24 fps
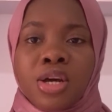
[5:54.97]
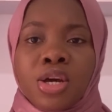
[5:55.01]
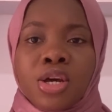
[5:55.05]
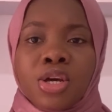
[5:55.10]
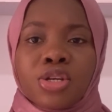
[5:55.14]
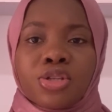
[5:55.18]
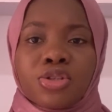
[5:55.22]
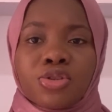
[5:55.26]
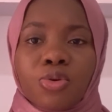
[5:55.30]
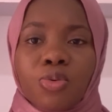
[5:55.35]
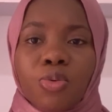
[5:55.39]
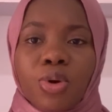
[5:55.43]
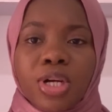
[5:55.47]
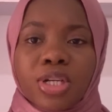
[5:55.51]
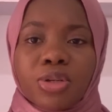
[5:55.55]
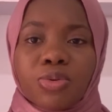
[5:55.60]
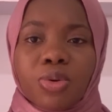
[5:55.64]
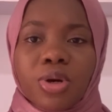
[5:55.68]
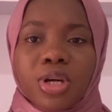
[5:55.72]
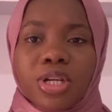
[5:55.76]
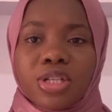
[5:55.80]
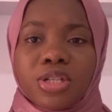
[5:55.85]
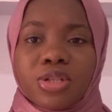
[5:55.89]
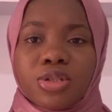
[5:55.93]
So
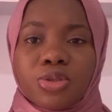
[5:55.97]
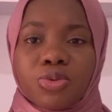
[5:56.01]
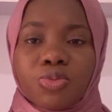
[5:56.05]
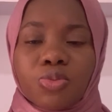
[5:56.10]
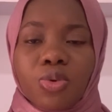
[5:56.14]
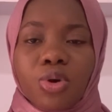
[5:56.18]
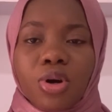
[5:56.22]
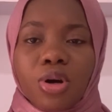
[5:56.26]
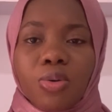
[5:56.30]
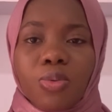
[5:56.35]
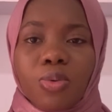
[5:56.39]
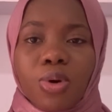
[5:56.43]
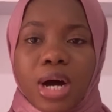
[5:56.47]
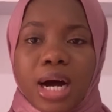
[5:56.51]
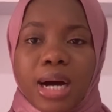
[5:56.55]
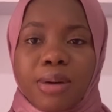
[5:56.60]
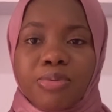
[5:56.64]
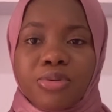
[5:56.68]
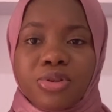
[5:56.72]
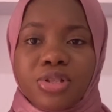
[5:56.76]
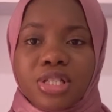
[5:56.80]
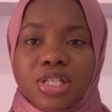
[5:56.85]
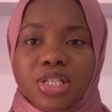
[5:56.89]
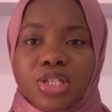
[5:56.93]
what
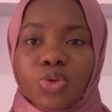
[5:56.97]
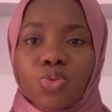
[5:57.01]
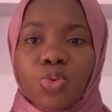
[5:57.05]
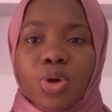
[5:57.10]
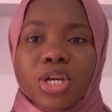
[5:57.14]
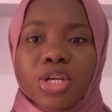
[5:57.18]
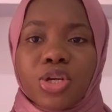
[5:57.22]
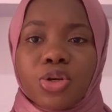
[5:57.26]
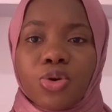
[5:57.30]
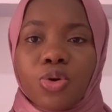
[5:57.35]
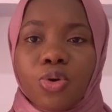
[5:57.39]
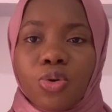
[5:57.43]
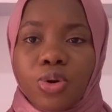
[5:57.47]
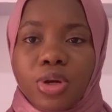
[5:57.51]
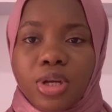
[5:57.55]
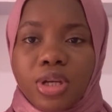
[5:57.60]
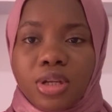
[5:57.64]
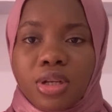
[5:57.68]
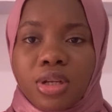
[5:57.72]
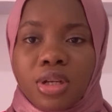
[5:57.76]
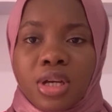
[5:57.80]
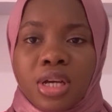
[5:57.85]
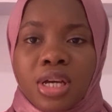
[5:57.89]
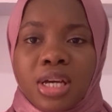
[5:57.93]
happens is when you go in,